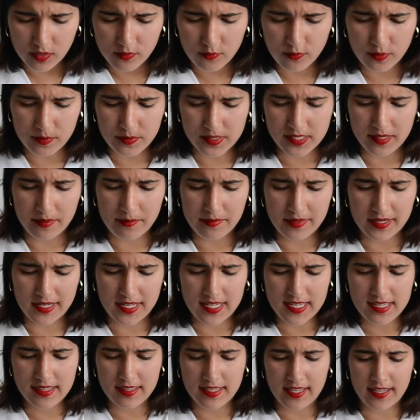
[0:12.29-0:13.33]
from
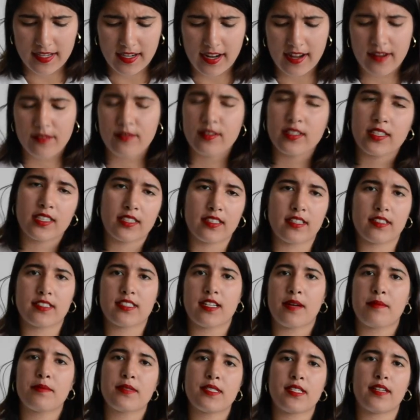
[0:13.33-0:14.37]
somebody that I really looked
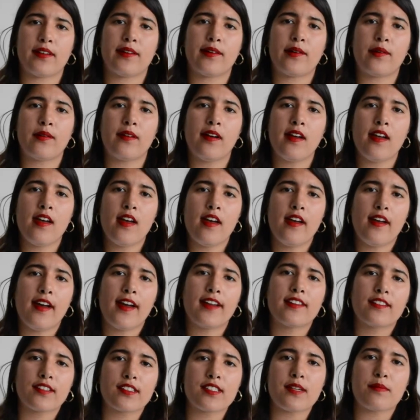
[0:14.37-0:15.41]
up to.
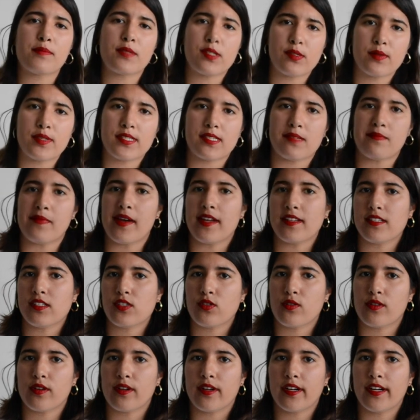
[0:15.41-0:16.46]
I looked up to as a
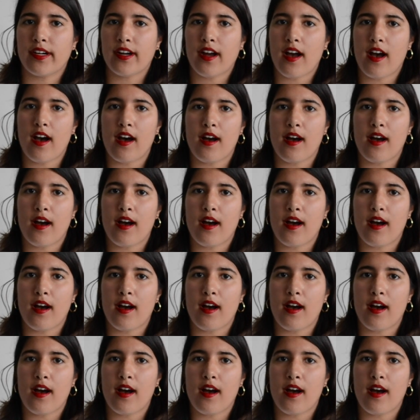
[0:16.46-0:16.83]
mentor.